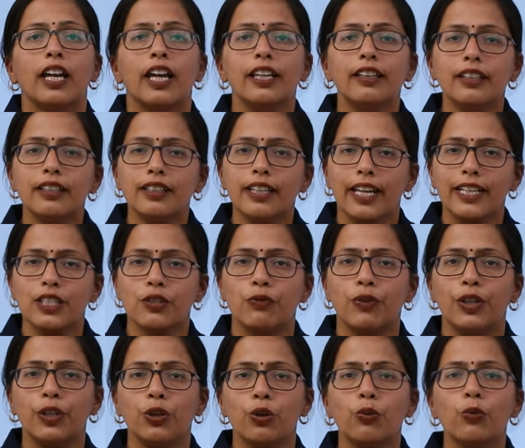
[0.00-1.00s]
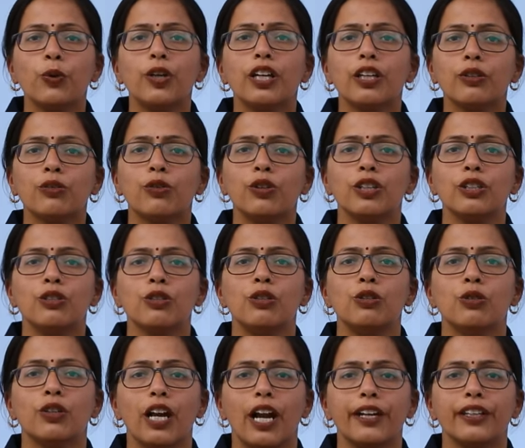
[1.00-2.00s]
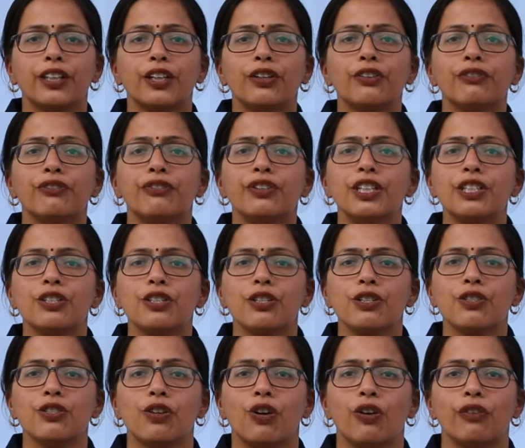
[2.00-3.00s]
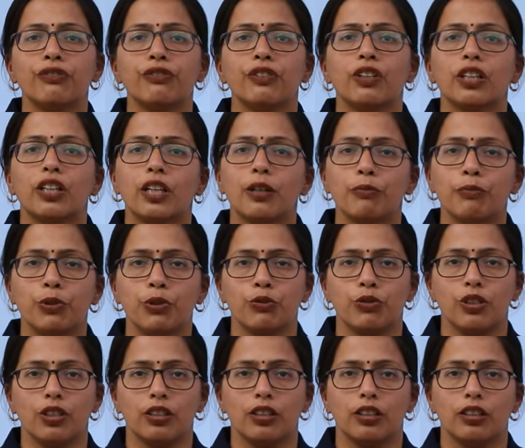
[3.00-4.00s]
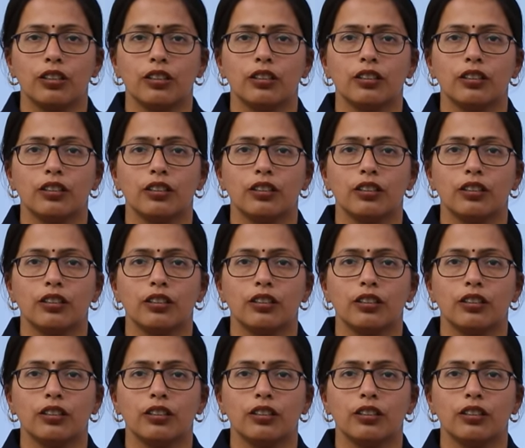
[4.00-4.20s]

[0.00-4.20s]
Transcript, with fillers: In the next video, we are going to look at the features of computer.